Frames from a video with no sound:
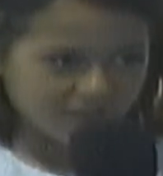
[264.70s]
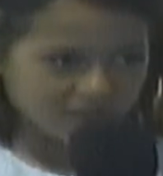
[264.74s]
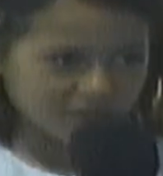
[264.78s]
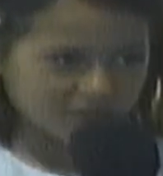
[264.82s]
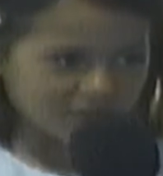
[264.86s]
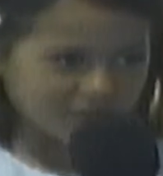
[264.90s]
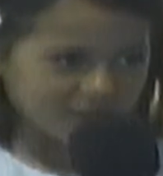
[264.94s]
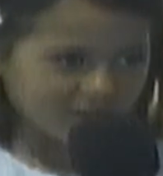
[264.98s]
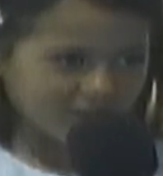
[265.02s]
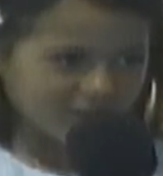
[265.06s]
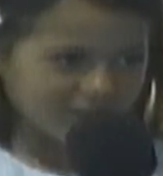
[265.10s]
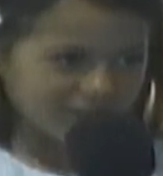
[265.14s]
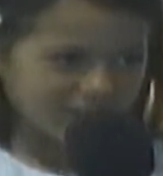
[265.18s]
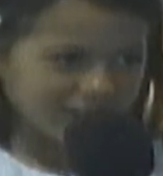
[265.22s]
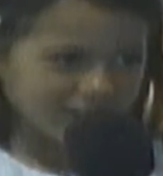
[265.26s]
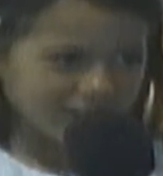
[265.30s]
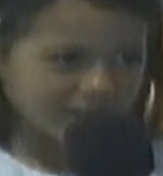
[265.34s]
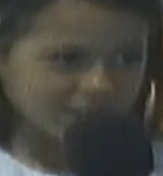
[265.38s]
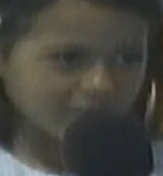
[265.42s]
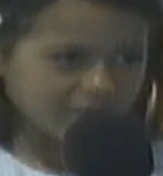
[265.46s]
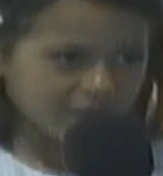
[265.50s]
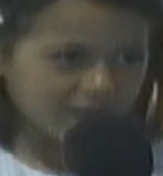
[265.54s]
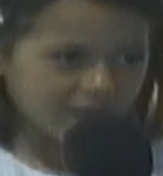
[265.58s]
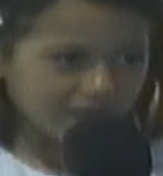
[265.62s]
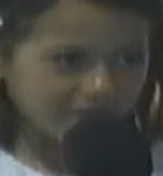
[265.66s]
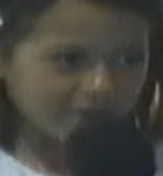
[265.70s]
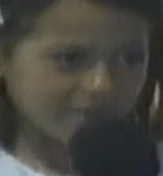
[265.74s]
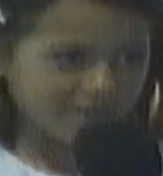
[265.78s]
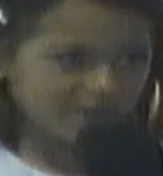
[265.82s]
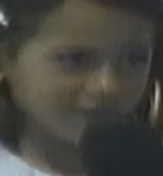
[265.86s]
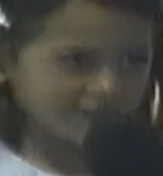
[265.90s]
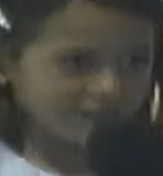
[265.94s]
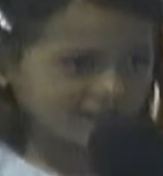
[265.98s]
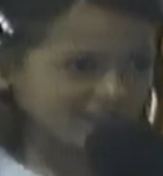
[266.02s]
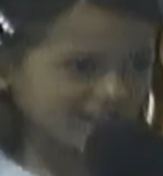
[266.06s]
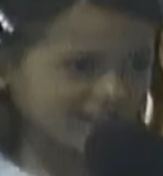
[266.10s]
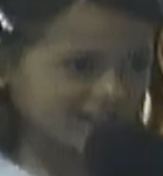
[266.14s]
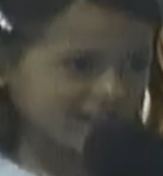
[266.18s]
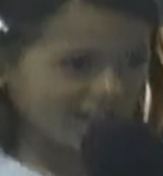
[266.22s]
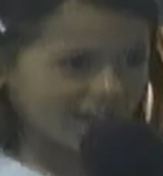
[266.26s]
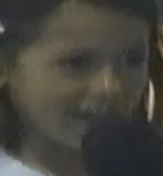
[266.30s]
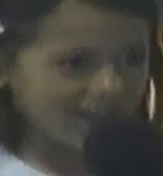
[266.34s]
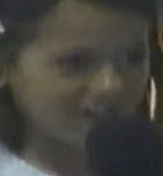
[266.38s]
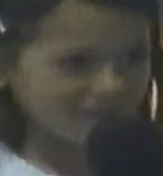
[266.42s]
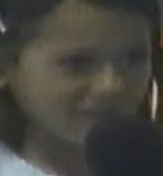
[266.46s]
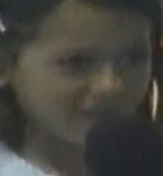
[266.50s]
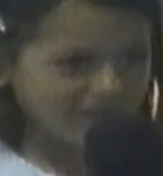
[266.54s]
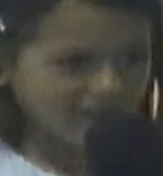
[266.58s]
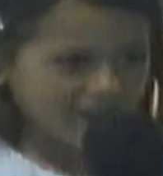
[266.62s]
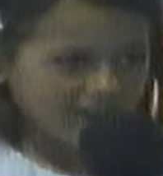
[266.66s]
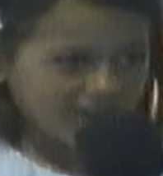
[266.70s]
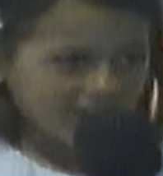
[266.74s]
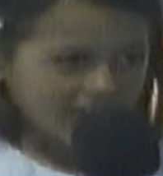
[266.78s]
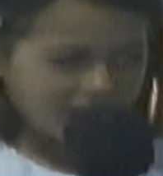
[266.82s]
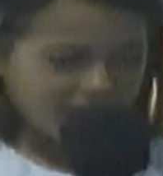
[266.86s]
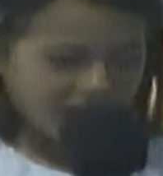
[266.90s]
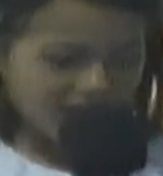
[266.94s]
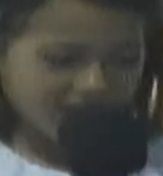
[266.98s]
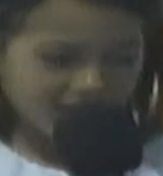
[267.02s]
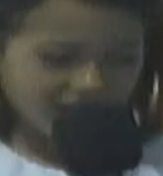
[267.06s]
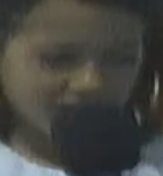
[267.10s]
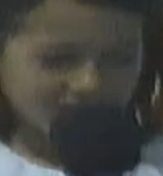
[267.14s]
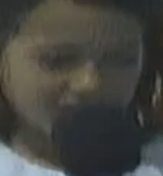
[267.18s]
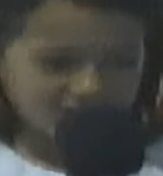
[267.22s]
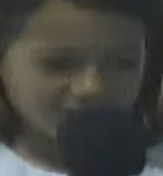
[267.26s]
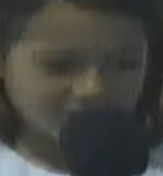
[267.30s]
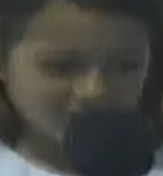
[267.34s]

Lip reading: sold as Potiphar's slave, and